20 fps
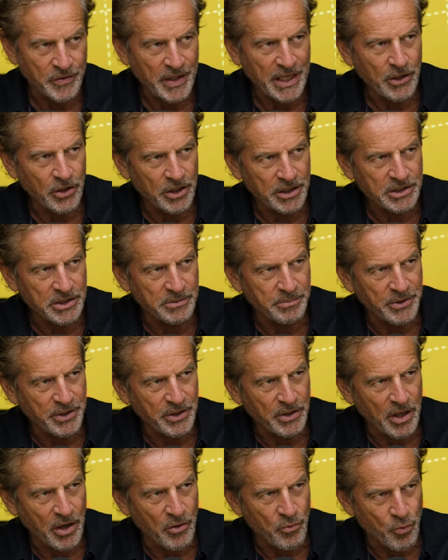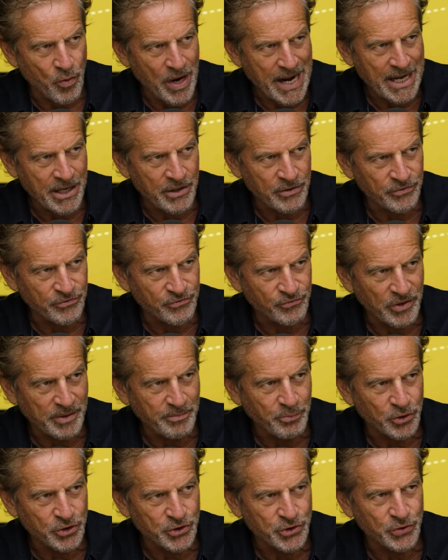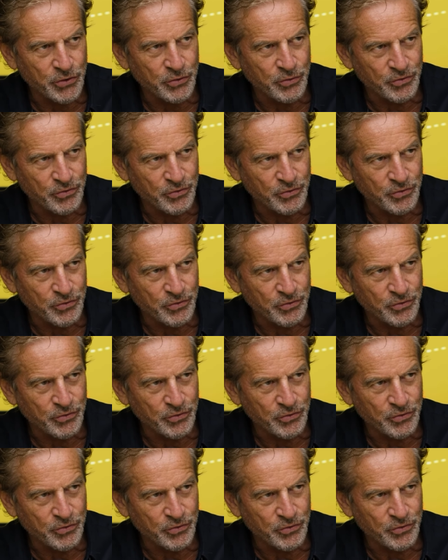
So they'd like it to be around 3.2,